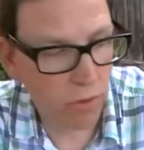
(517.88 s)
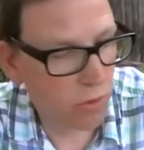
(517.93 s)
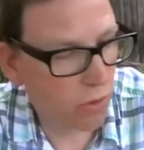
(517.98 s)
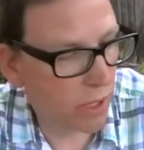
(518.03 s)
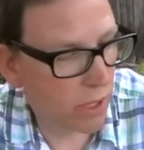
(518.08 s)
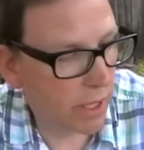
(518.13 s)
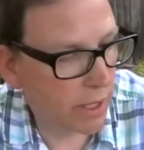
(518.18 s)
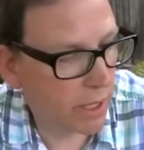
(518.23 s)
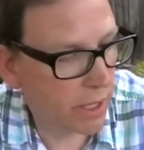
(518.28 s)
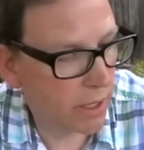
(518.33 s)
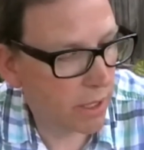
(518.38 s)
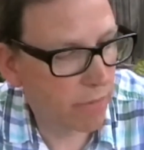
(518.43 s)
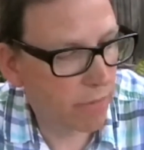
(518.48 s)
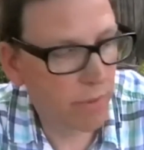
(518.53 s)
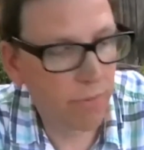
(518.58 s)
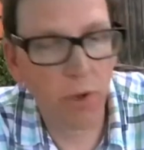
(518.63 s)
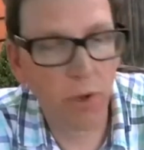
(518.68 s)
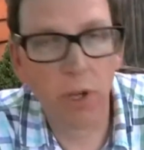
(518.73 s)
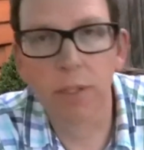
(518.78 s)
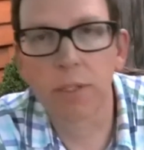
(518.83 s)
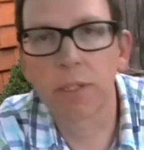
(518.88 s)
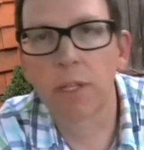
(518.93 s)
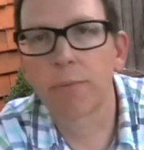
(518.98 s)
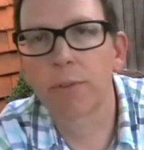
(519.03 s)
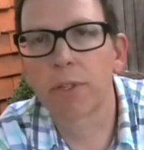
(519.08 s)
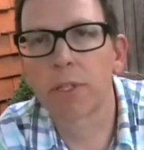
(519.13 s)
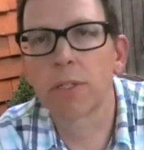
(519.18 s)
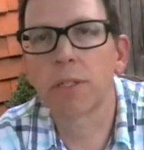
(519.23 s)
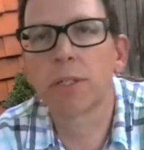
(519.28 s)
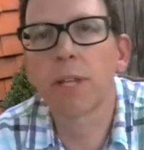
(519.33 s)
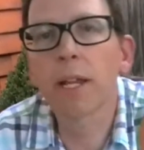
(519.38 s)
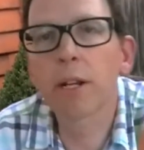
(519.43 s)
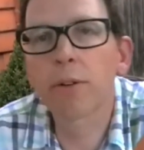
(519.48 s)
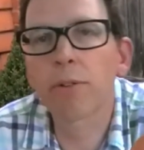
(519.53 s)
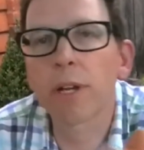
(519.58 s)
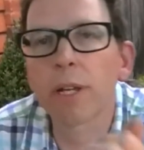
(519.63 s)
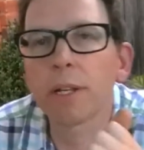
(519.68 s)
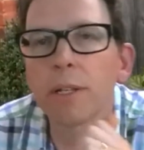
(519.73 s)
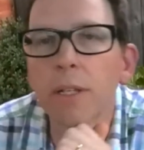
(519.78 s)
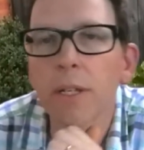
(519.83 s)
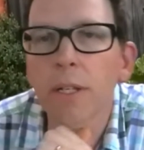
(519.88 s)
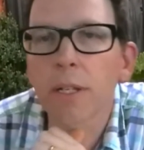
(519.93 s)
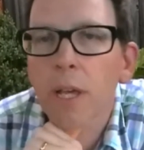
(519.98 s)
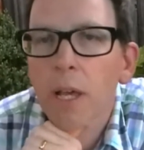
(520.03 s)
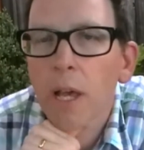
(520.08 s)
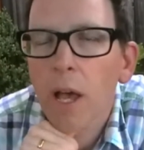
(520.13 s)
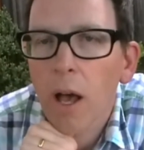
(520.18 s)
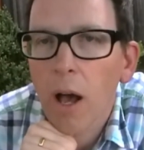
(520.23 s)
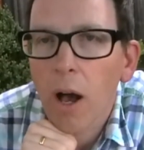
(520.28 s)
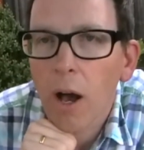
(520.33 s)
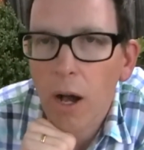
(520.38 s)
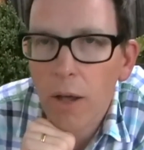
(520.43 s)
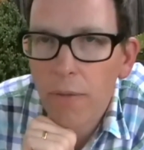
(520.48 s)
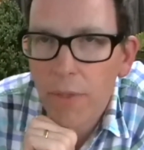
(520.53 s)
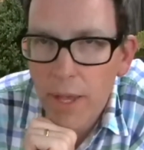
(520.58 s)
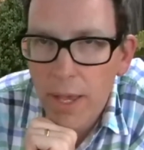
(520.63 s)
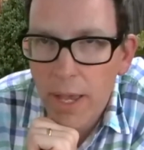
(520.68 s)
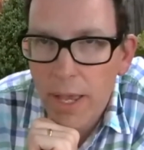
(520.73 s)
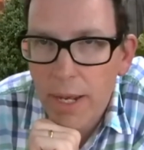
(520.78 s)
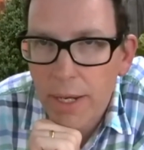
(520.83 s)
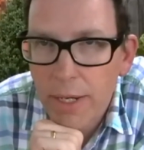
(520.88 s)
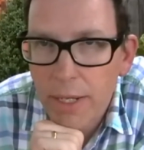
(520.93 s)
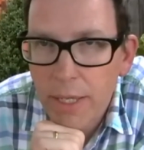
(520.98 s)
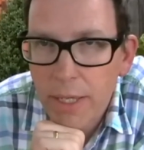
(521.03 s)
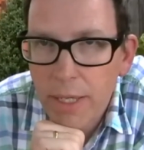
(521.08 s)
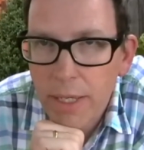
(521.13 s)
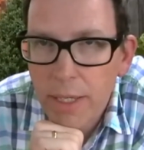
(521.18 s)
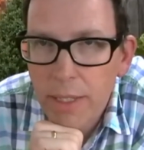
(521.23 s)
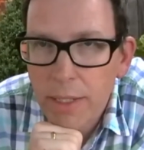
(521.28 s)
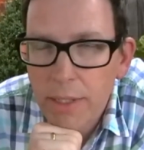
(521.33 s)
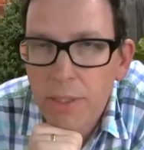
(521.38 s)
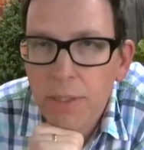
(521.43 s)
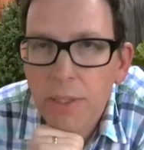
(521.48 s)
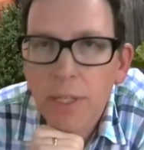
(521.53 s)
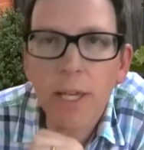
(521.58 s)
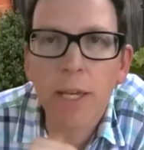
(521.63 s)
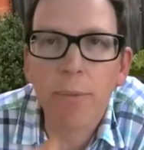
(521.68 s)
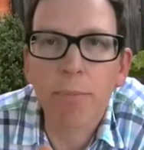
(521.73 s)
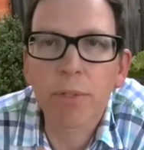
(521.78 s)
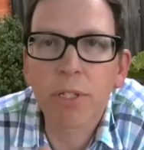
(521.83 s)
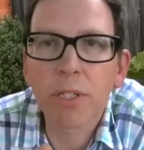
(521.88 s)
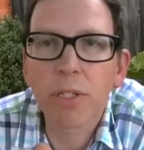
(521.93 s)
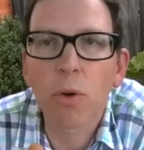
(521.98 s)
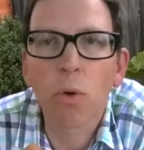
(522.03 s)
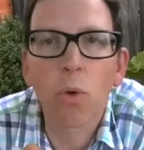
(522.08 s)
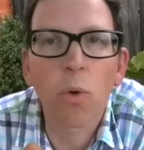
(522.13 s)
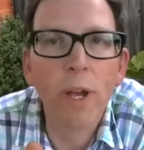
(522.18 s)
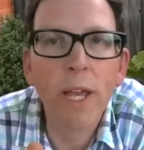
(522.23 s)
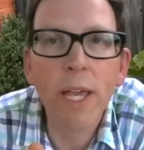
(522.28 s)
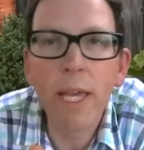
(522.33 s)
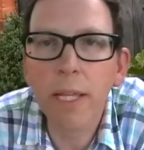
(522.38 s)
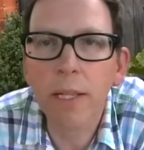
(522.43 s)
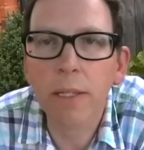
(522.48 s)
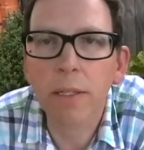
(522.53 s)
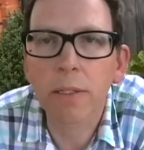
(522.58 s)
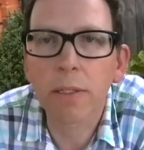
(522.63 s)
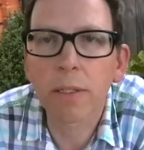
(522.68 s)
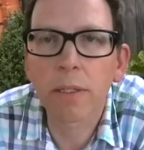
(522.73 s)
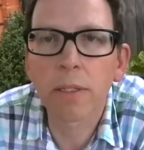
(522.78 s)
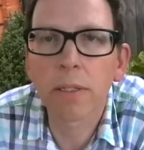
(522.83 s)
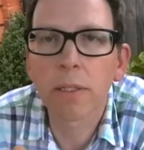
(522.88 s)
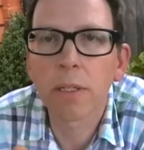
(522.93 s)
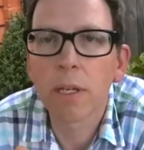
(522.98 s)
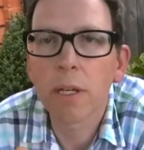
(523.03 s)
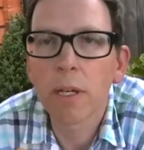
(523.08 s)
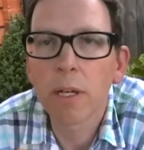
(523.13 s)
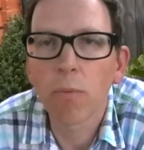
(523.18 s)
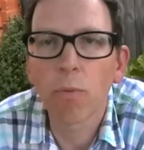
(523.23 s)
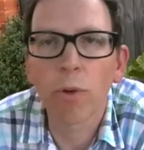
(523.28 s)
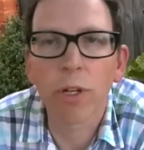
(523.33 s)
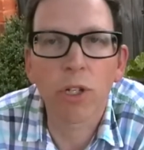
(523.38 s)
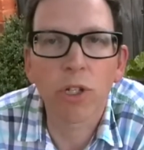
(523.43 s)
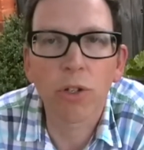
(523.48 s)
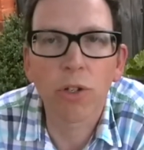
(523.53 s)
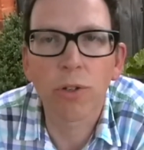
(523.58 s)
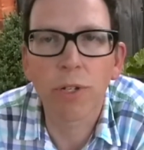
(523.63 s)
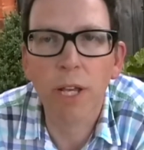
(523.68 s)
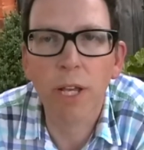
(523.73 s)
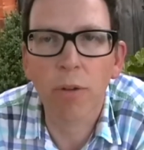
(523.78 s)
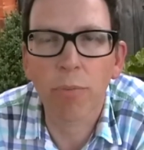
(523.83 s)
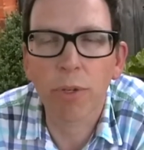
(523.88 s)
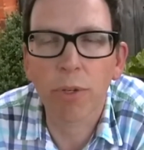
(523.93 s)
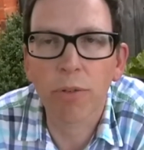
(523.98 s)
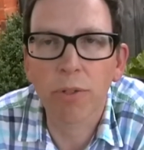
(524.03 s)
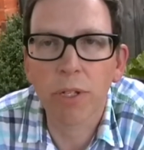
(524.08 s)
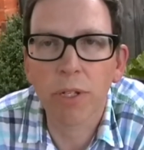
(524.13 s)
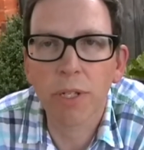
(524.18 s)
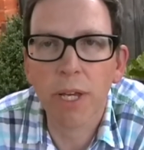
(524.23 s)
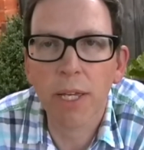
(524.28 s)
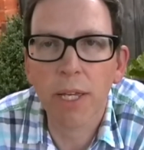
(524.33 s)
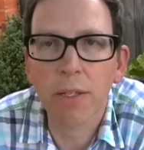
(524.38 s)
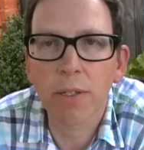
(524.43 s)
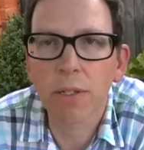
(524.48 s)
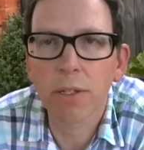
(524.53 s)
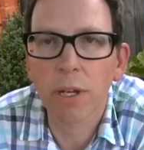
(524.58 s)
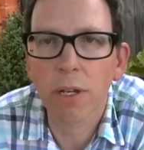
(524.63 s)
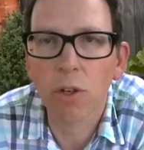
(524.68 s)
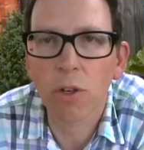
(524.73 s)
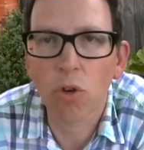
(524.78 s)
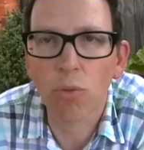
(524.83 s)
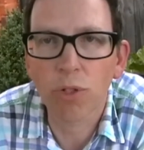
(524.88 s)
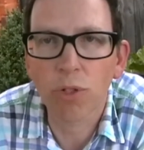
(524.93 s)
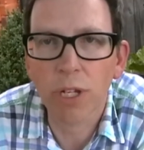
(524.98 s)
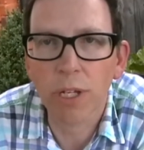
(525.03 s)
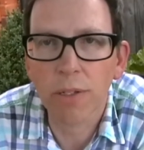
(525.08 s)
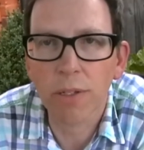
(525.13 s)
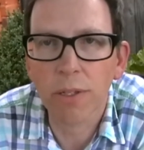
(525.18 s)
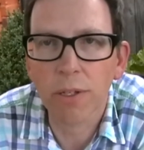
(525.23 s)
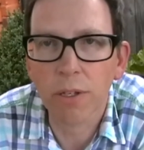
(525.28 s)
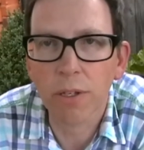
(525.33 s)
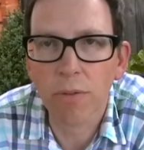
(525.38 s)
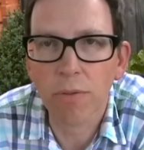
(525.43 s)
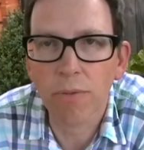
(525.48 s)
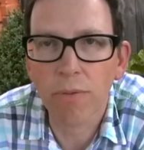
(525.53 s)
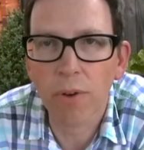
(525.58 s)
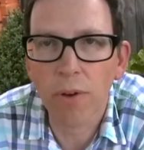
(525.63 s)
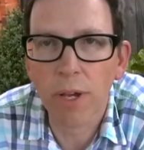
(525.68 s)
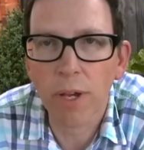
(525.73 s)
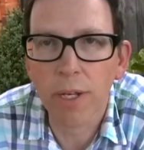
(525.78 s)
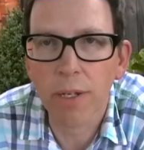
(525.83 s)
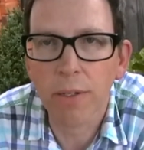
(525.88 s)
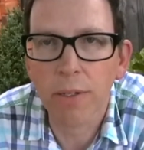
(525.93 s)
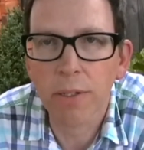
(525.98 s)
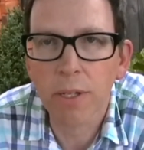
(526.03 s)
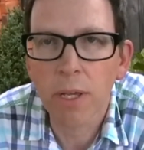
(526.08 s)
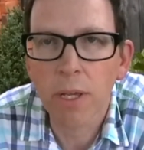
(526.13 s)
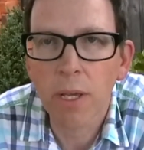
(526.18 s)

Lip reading: not lucky enough to find something that's decorated? Are there any tips or hints which could help you to date an object that you find?